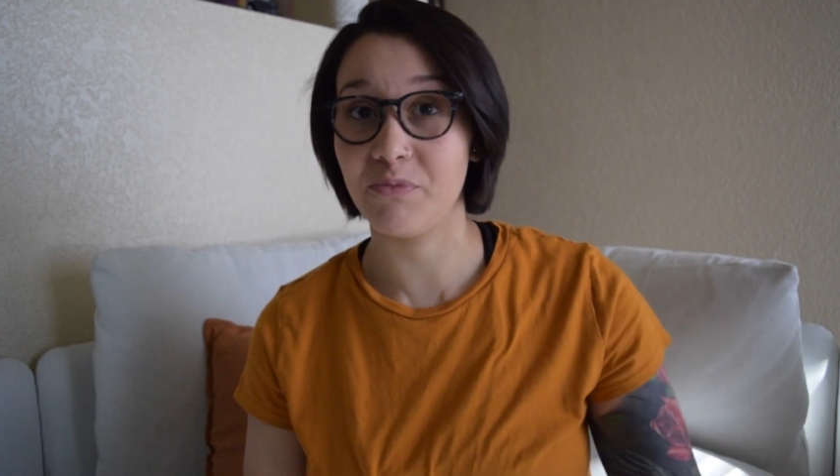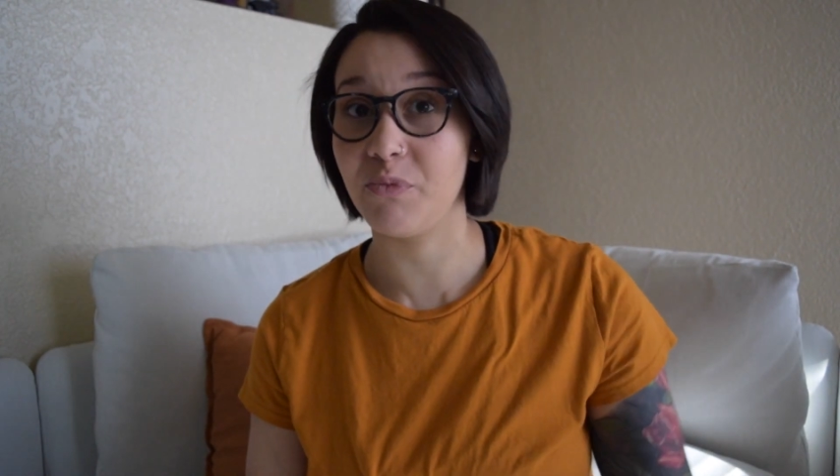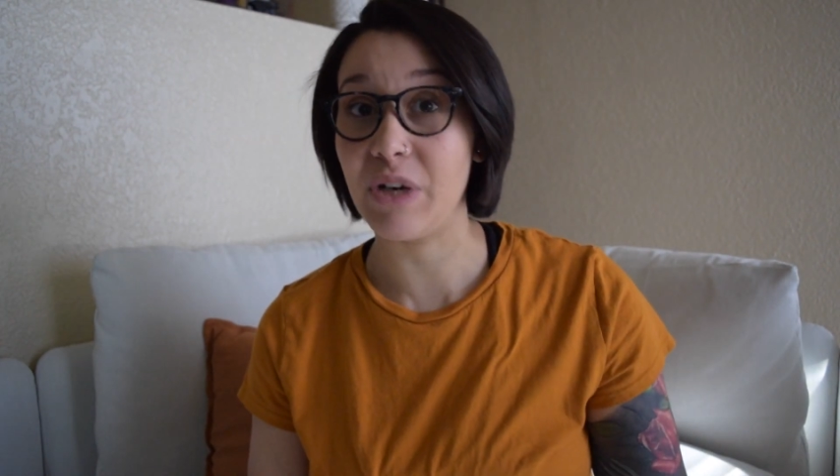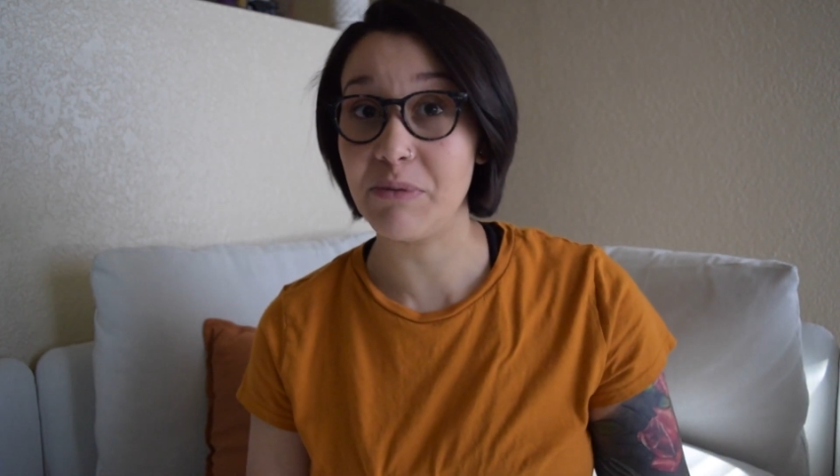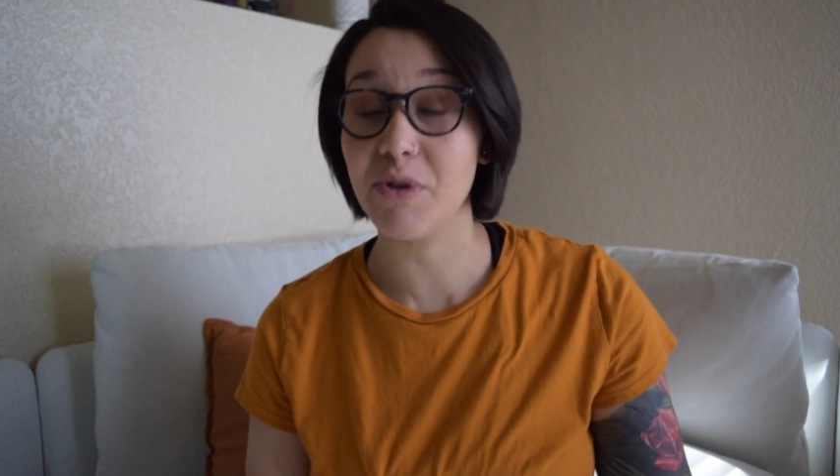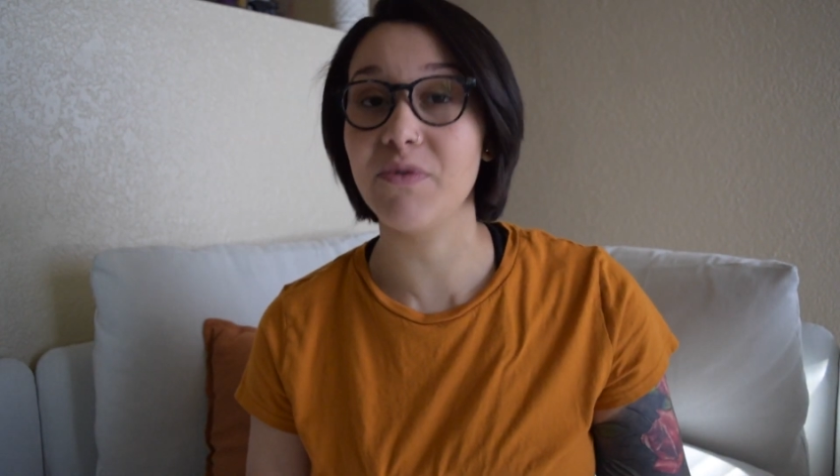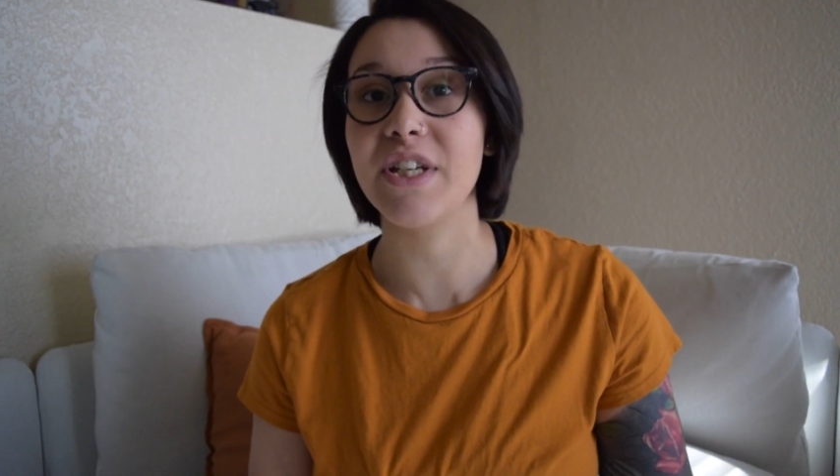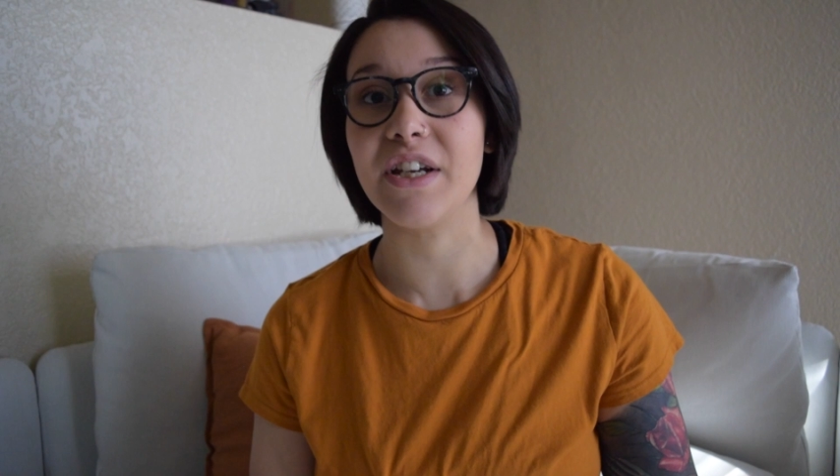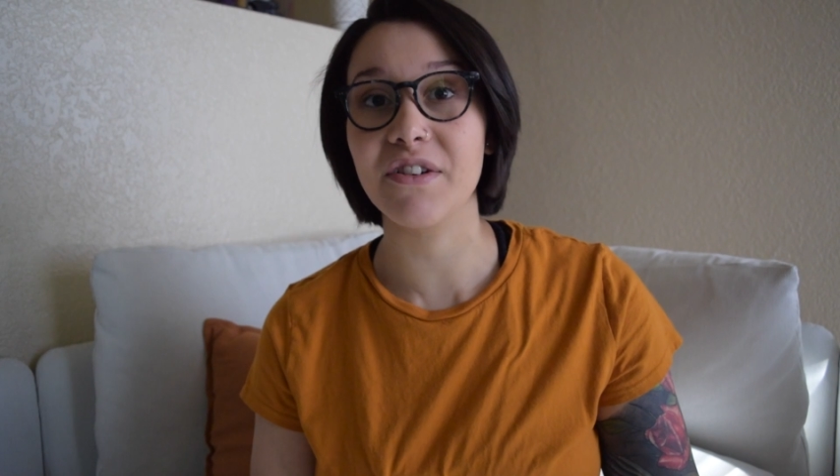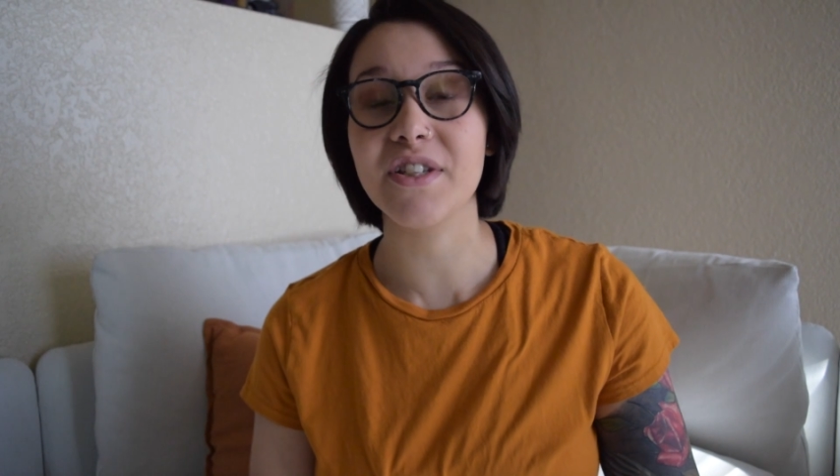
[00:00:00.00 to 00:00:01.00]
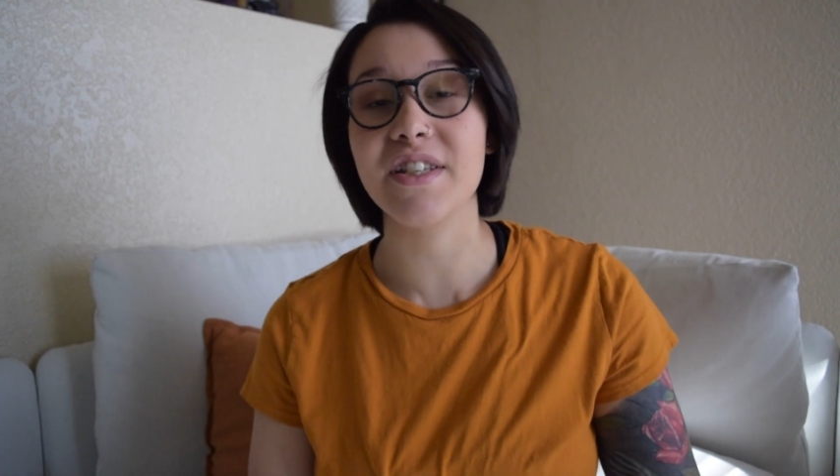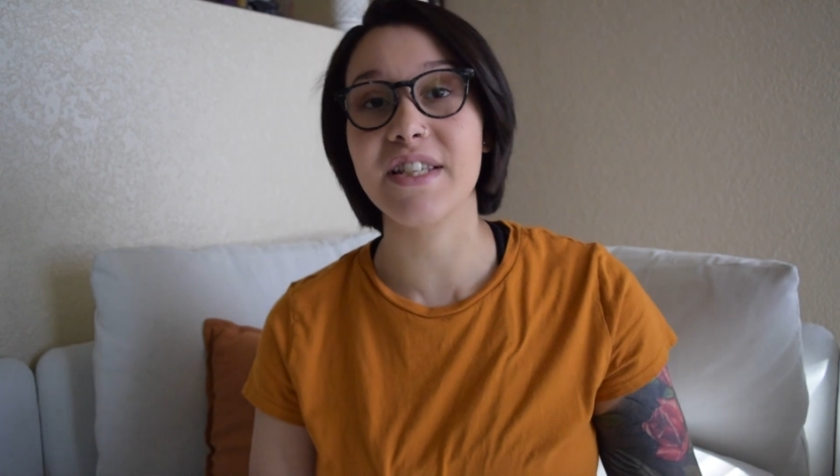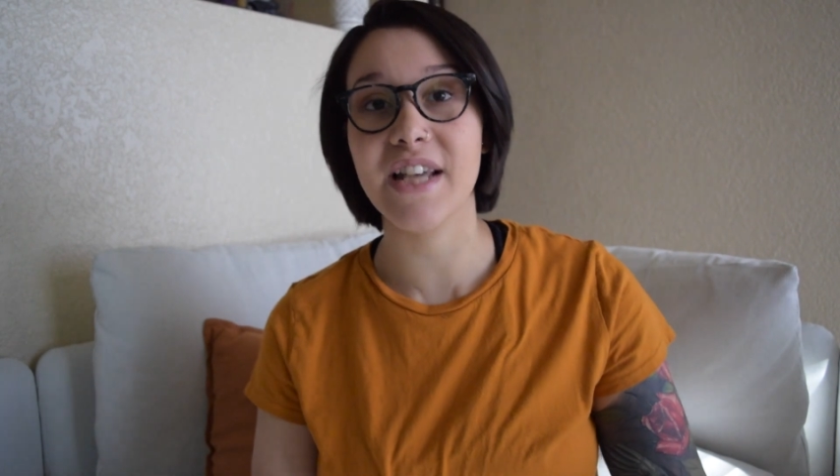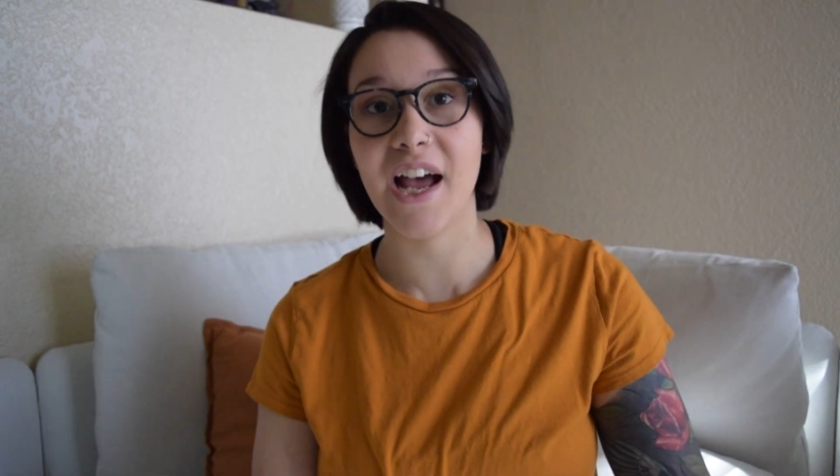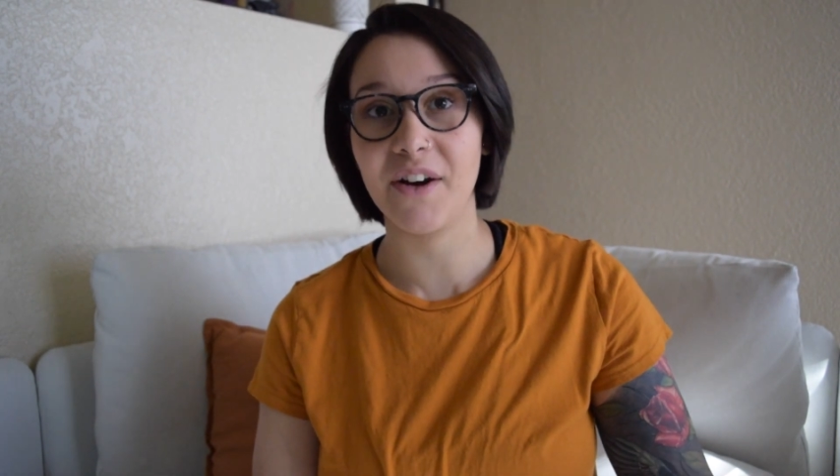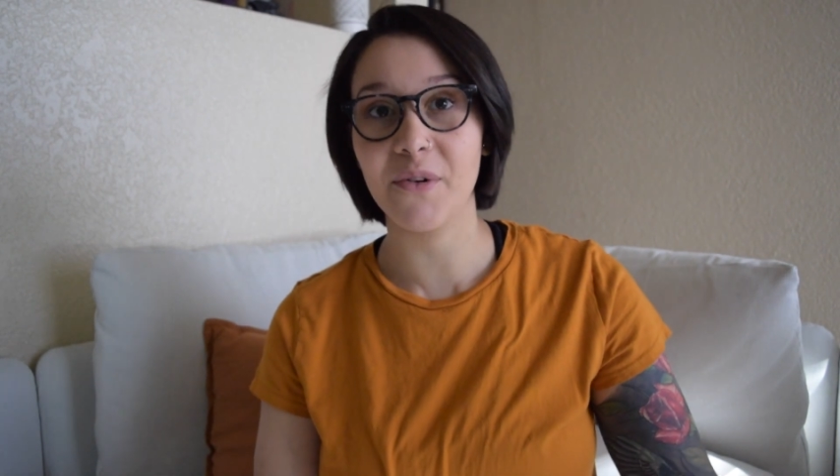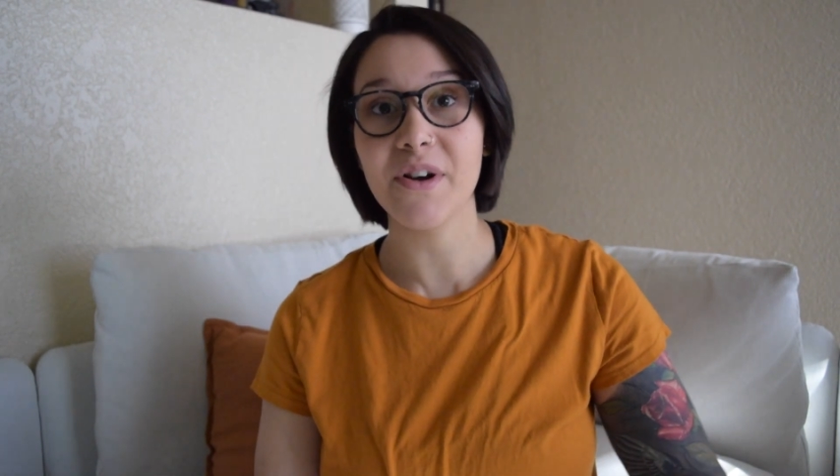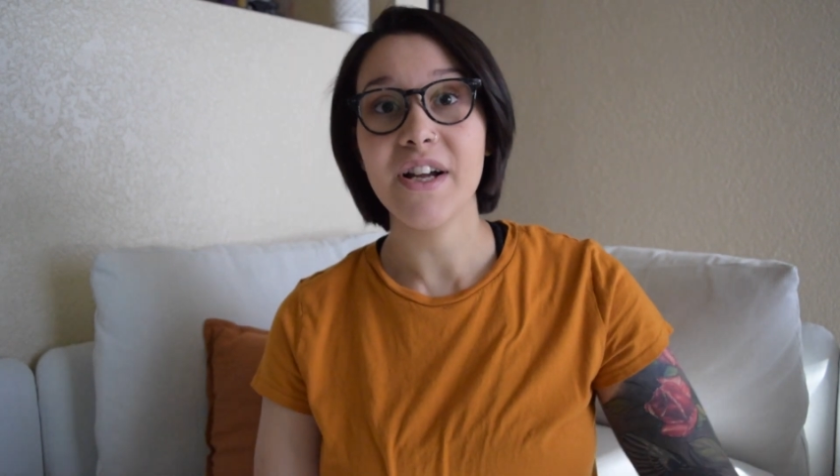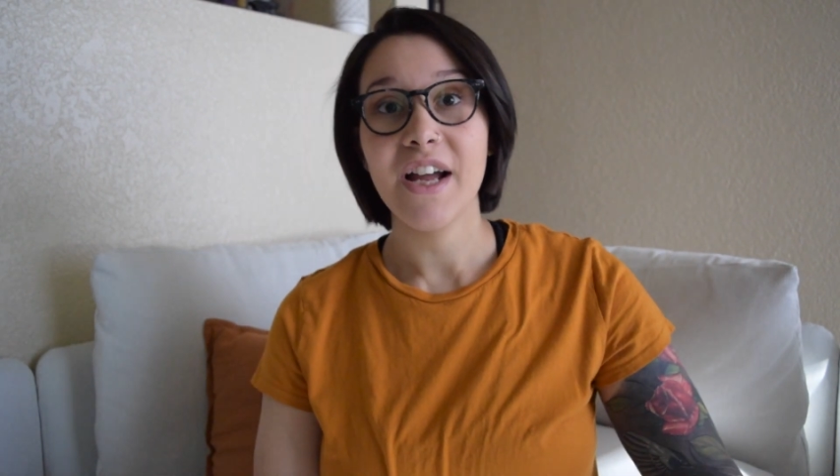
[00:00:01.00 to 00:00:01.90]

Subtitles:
we moved here to Seattle,